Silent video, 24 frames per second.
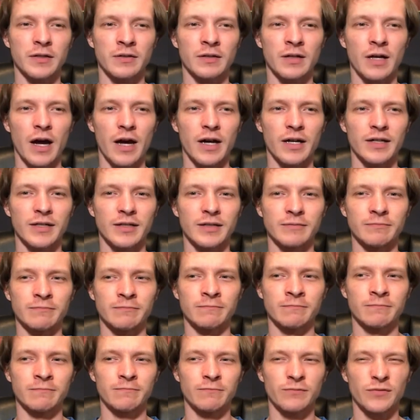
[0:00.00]

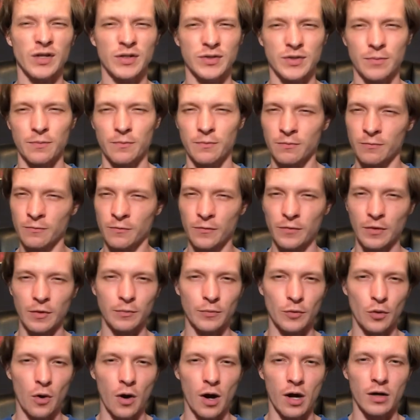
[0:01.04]
Got some film
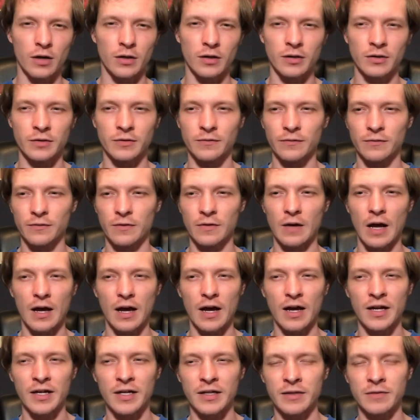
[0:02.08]
noir
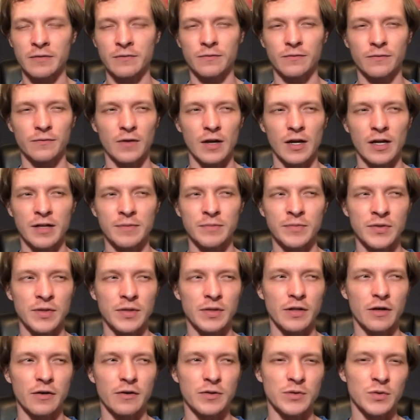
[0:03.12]
vibes in
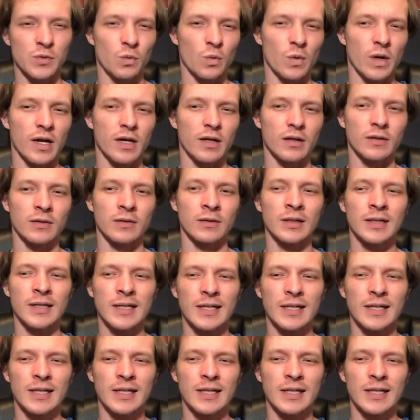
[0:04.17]
there as well.